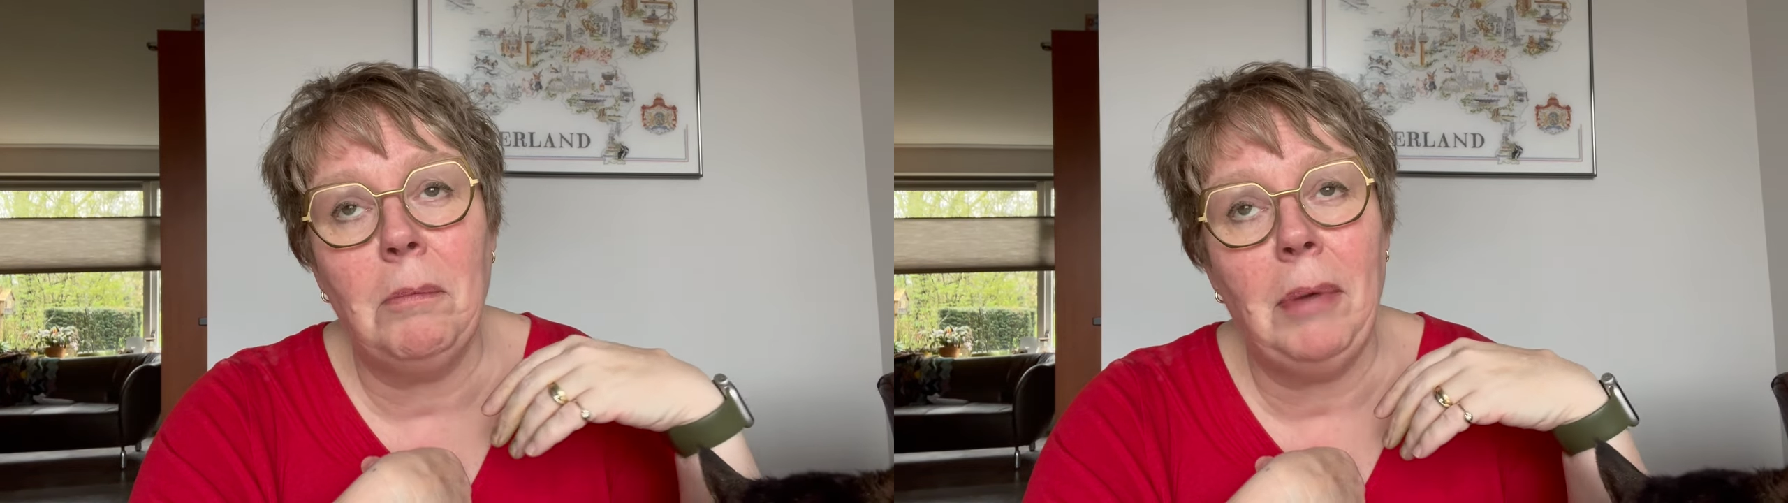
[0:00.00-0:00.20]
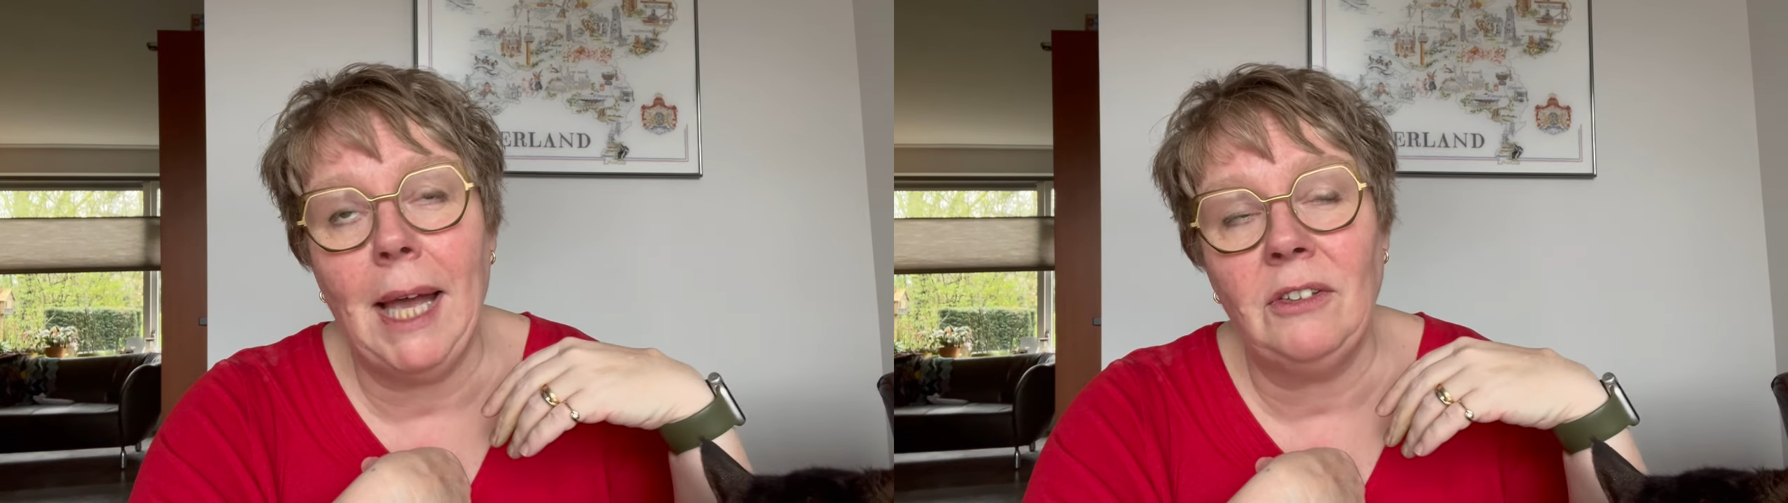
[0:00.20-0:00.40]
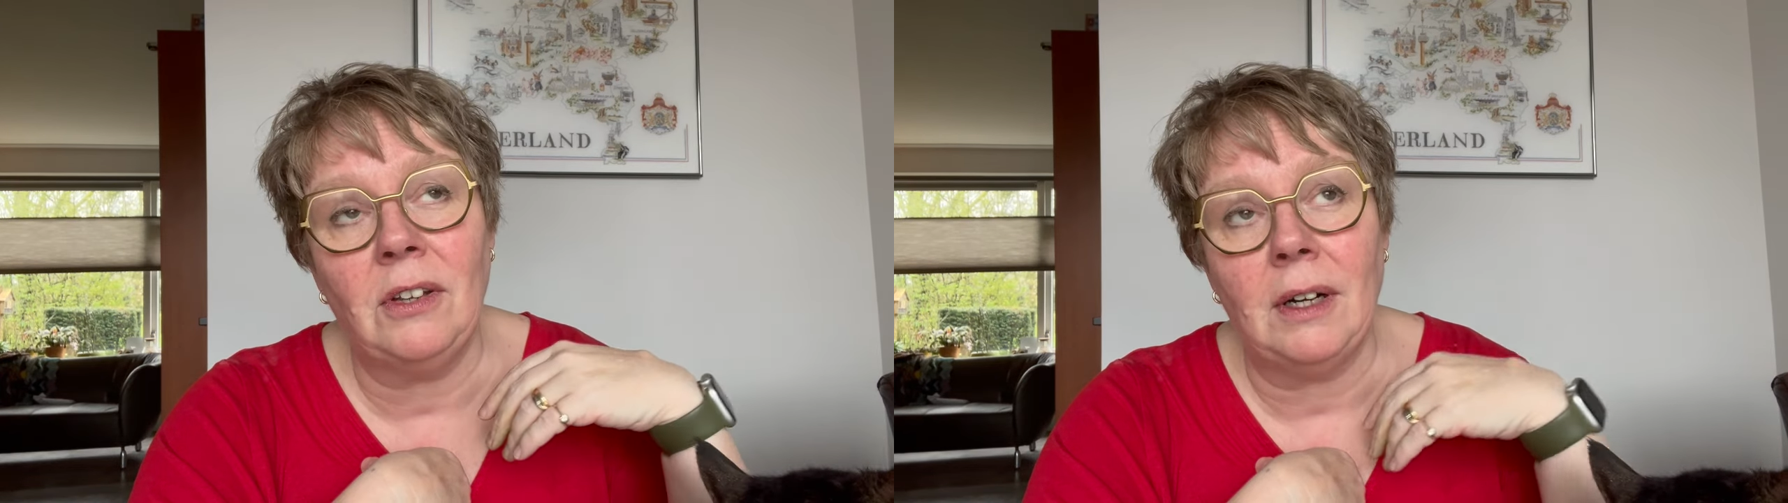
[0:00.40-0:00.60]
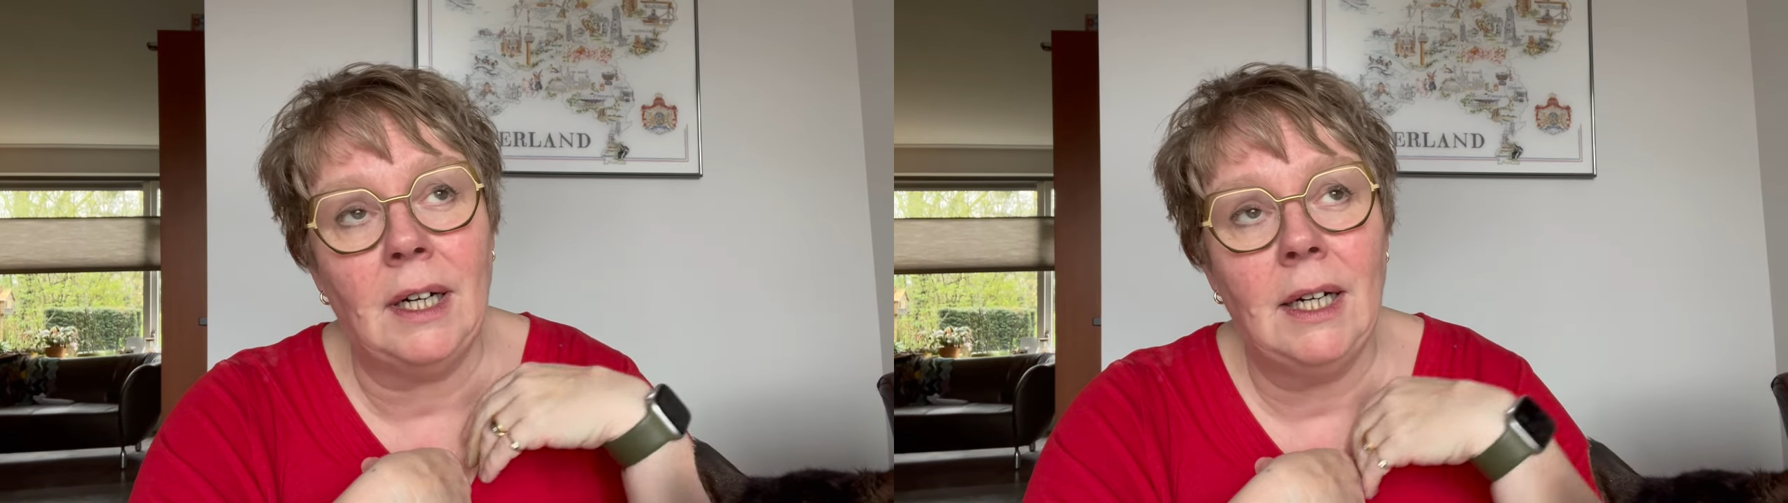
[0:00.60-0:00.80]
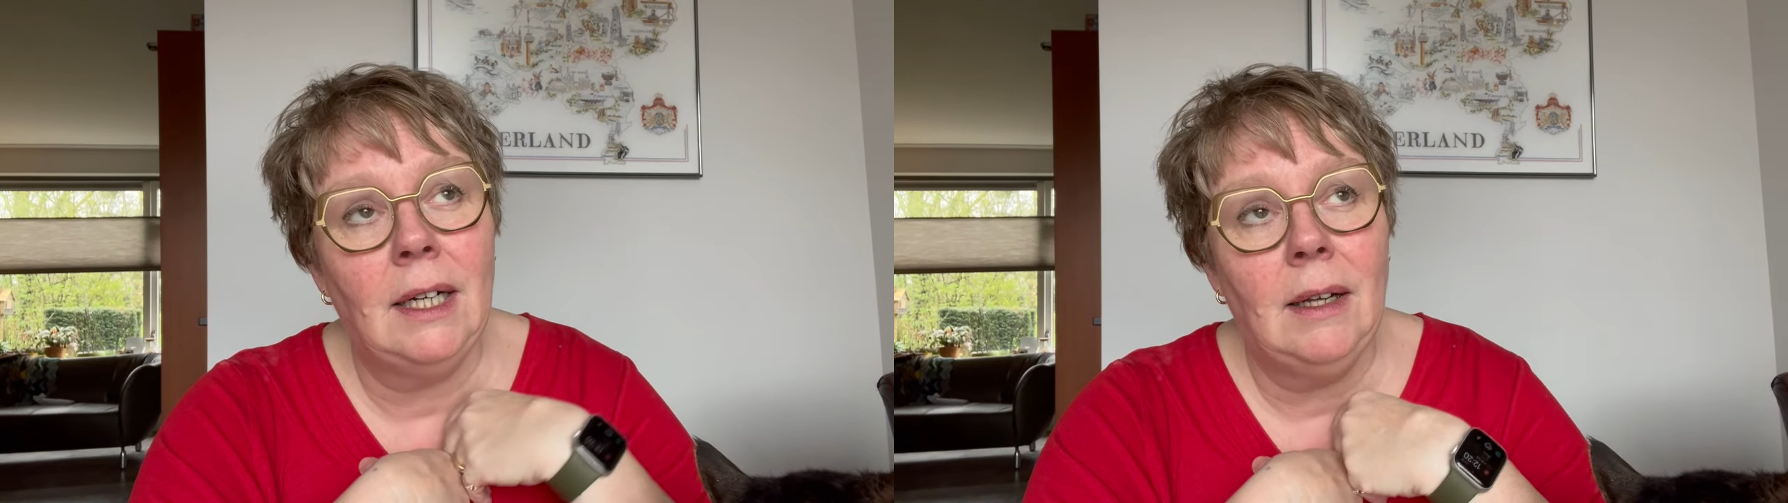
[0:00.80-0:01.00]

better